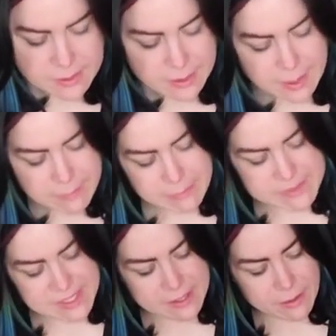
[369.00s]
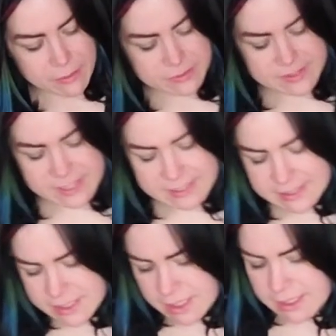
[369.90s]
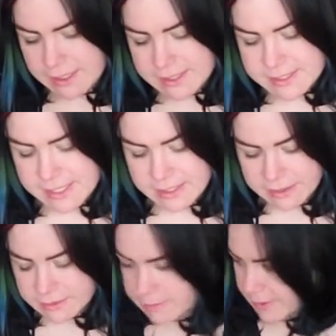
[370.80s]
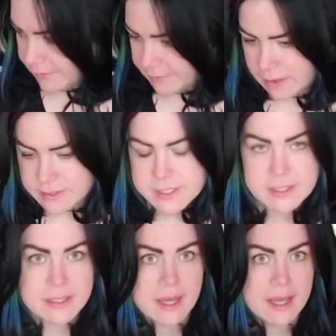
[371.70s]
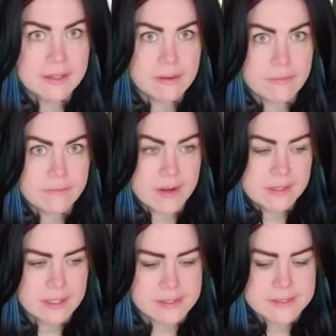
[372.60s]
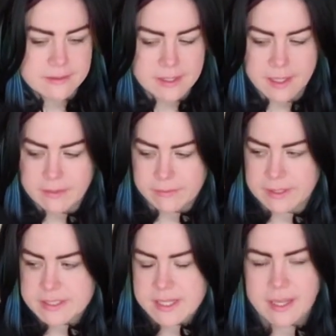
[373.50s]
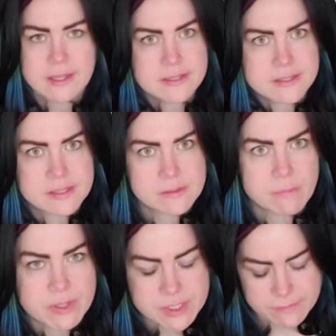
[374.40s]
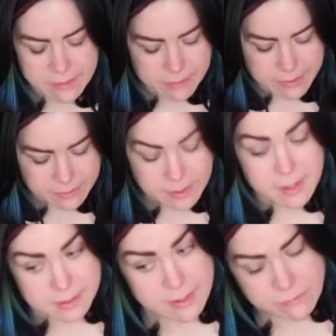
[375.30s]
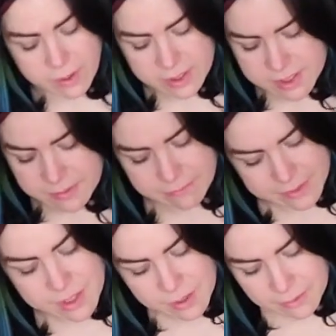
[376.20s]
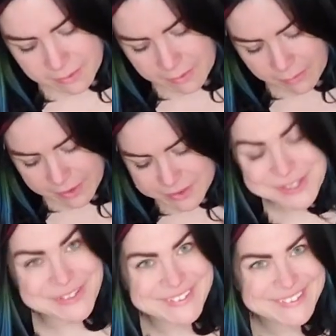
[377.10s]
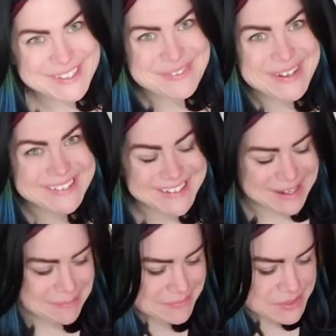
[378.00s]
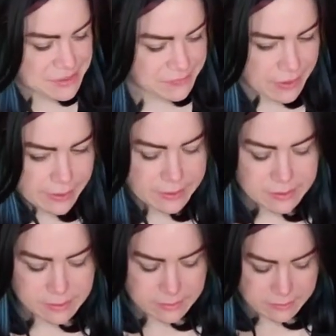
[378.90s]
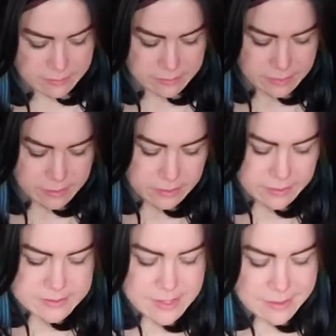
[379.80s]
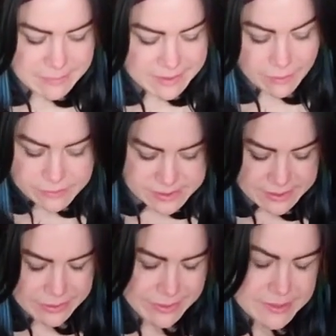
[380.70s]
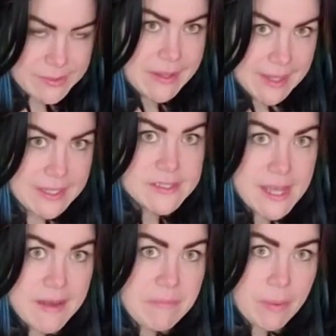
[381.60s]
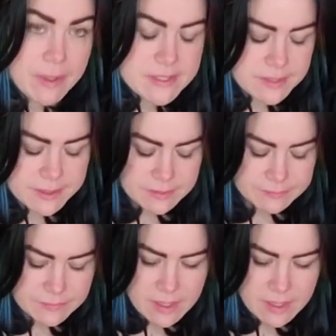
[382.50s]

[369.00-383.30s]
A lot of people say y'all condition it and this and that and the other, but honestly, I don't find that the synthetic really takes moisture very well. I've washed a wig or two in my time so far. So I'm like OCD, so I like to have my wigs clean.